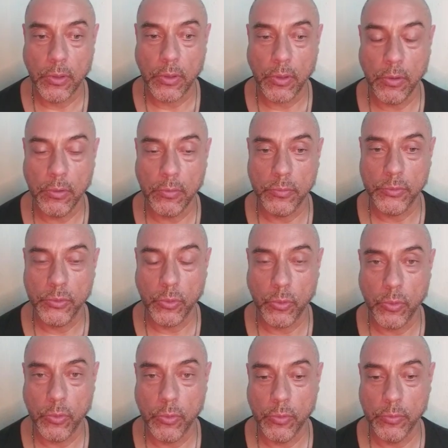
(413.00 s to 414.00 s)
Oh,
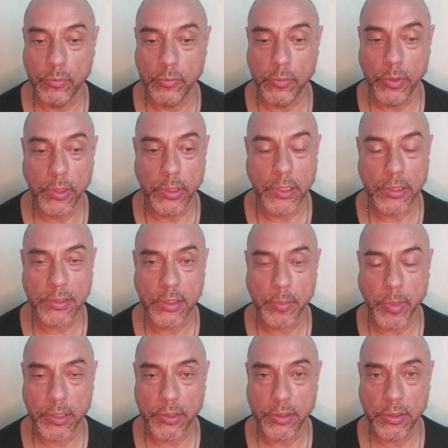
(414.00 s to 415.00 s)
so it
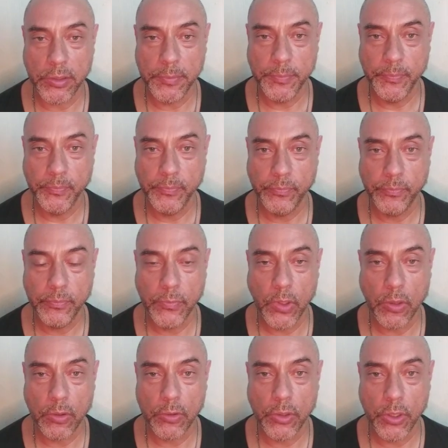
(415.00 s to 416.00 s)
doesn't matter.
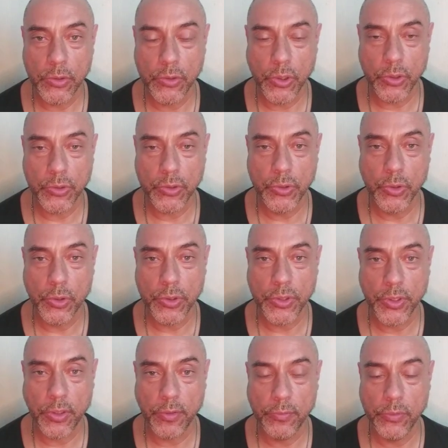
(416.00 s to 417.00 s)
Don't judge
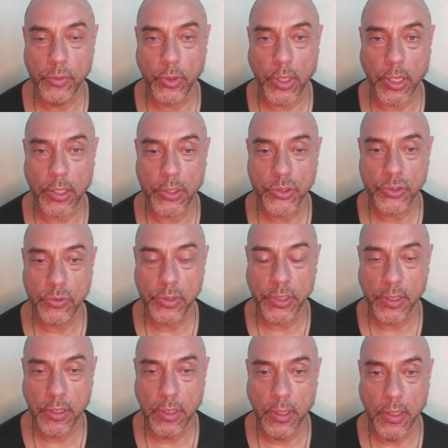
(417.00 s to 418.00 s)
yourself too
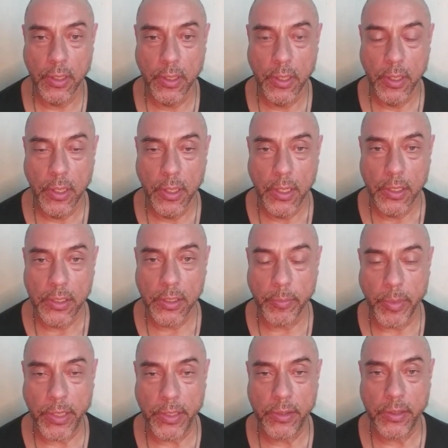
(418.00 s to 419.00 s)
harshly.
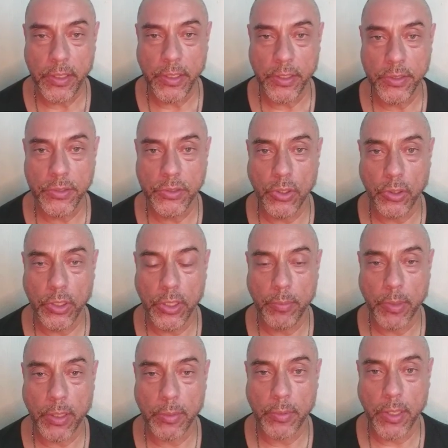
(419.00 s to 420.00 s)
The main thing is don't
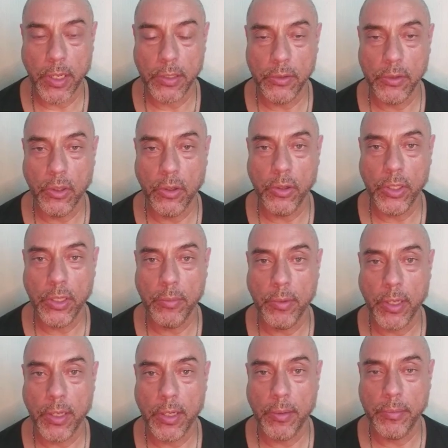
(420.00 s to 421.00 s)
give up. And don't give
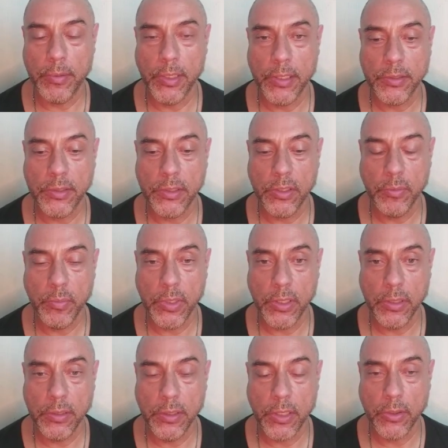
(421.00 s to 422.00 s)
up doesn't
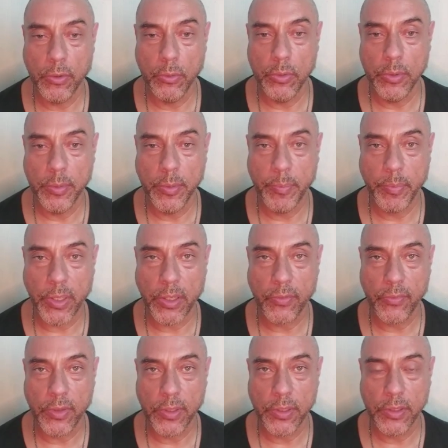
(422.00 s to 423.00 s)
mean that you will be
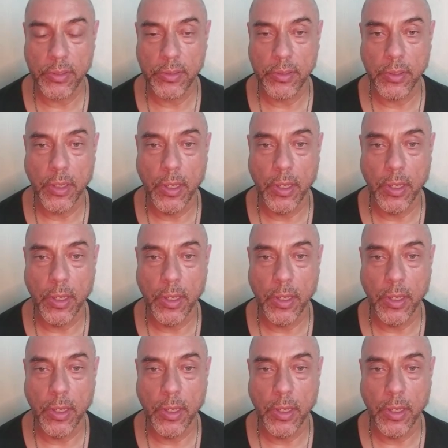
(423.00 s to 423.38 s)
perfect.